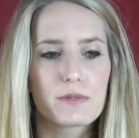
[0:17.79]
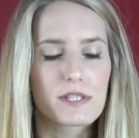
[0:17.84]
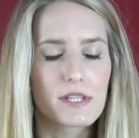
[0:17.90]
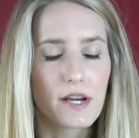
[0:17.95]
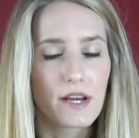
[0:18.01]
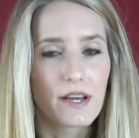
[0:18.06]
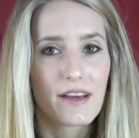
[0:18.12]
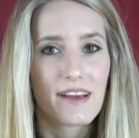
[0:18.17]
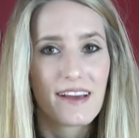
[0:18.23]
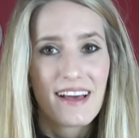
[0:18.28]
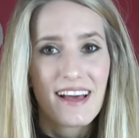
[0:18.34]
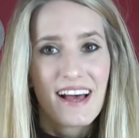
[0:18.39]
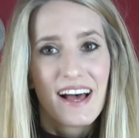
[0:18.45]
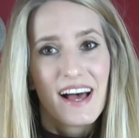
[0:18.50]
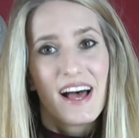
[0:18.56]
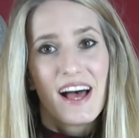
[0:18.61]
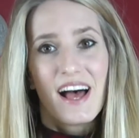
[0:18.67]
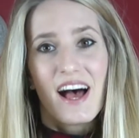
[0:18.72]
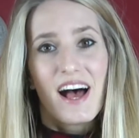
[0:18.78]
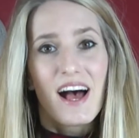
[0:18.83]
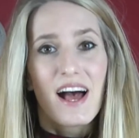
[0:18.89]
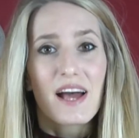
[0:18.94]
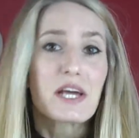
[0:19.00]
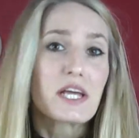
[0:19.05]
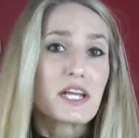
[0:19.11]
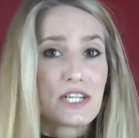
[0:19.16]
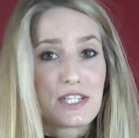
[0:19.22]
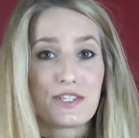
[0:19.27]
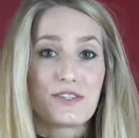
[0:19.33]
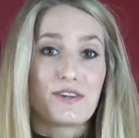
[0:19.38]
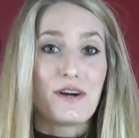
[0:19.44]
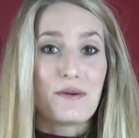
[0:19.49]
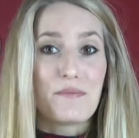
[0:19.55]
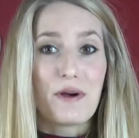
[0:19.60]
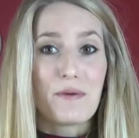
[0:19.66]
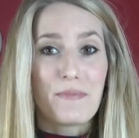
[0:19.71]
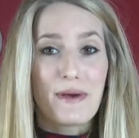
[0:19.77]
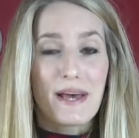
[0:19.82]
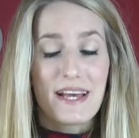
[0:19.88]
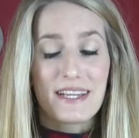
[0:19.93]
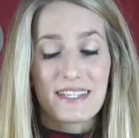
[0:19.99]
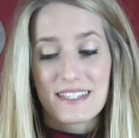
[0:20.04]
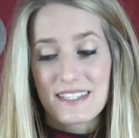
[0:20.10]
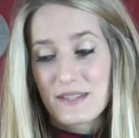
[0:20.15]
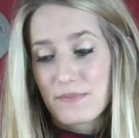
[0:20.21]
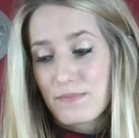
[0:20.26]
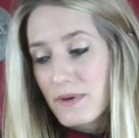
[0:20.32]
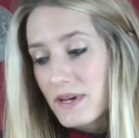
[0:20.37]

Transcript: so I'm going to try my best.